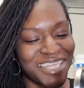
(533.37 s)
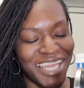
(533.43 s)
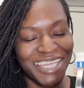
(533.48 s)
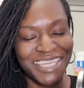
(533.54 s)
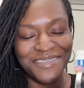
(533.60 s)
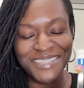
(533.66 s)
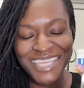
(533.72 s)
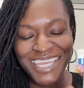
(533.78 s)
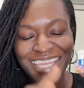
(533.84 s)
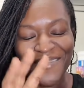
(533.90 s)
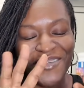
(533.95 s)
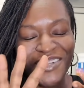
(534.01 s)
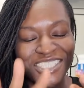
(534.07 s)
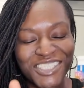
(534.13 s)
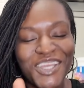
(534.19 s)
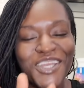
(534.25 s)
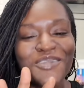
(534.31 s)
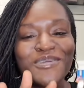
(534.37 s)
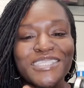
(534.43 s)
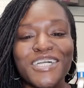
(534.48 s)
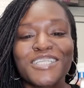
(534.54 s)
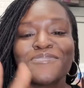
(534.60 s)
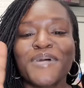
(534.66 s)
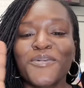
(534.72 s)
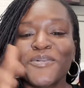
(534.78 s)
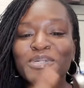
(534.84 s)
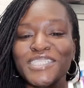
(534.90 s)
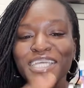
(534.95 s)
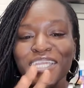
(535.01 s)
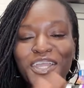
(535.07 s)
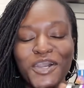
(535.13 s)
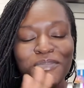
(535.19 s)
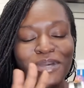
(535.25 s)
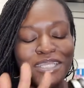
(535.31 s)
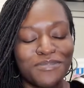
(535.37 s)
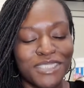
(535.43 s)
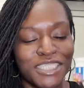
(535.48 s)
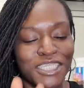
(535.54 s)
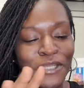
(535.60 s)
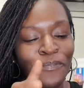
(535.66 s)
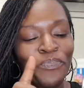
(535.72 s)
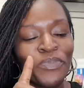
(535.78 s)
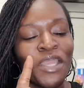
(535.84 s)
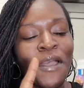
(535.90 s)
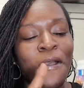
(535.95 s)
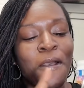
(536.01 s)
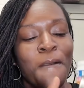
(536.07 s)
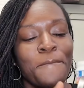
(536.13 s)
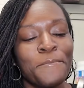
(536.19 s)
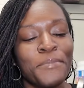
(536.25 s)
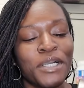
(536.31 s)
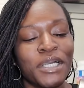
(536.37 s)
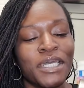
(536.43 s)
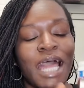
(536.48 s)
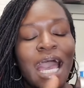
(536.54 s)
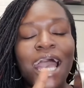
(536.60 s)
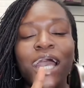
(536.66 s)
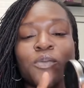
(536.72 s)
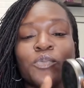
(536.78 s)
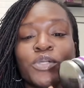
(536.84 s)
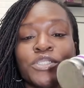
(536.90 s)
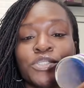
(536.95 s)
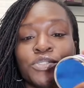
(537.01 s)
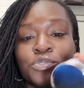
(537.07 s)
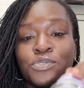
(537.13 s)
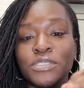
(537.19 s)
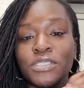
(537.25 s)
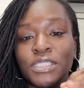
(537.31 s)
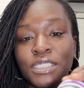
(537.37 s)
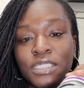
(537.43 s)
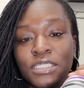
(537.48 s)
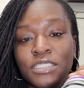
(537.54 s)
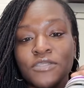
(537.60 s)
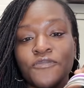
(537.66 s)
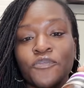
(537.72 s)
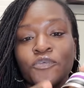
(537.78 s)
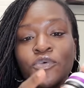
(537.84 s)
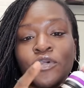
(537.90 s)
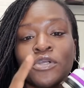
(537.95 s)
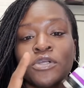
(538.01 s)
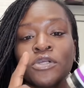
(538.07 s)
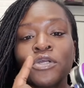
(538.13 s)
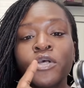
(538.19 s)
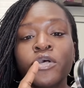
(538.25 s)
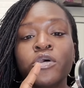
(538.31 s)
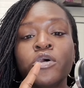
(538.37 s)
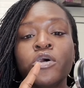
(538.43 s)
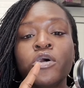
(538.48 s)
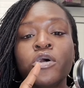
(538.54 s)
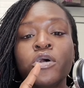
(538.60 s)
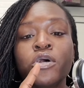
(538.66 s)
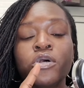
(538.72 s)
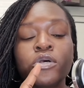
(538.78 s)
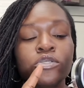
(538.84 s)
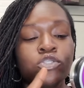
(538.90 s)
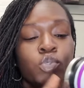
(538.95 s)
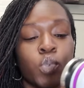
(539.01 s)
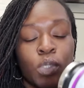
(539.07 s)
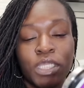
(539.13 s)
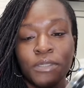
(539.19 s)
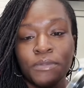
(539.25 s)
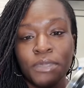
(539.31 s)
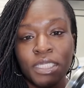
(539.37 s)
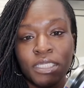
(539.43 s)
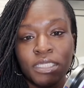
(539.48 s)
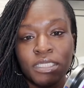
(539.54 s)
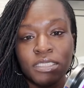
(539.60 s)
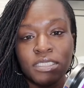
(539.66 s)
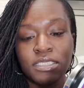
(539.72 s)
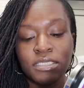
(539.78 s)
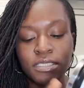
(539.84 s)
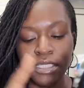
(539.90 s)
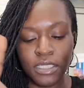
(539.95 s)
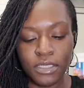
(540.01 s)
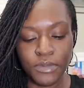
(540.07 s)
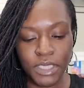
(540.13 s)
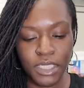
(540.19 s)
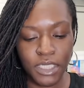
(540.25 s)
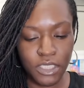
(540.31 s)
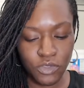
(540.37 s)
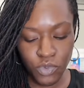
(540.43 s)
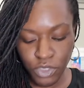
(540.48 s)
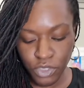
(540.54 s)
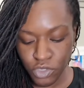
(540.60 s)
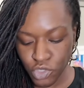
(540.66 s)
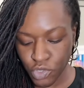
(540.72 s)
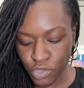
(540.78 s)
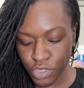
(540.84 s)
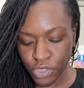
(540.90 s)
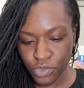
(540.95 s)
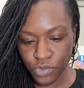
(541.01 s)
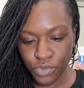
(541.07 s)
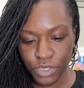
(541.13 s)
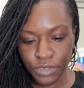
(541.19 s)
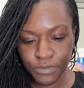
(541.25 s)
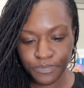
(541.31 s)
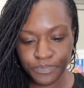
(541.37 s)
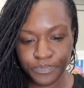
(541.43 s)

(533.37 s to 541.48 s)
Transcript: keep saying I'm going to share the results, but I want to tell y'all about the machine. But I would use this for 20 minutes because when you turn it on,